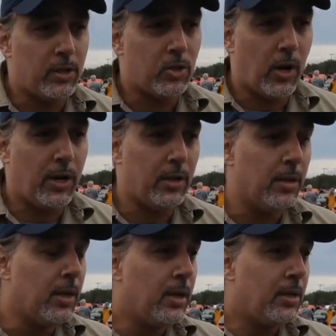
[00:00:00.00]
to try and
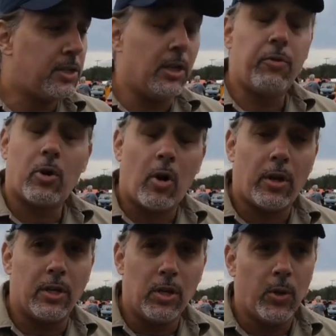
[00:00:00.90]
see if your car
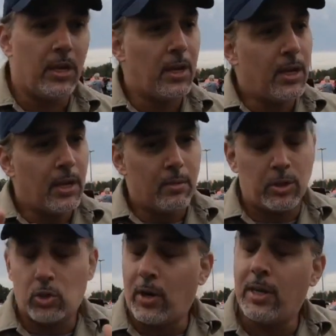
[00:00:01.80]
can do it,
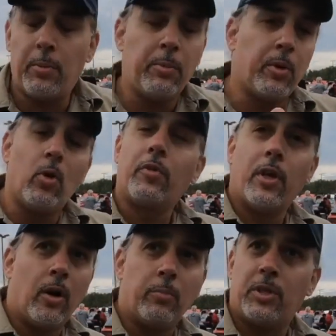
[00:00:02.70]
just trying to get people over
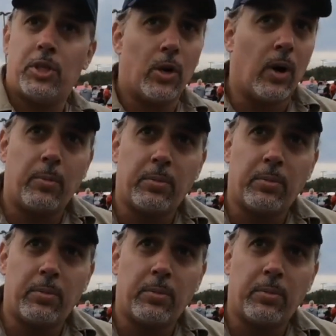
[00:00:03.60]
the hump to show up.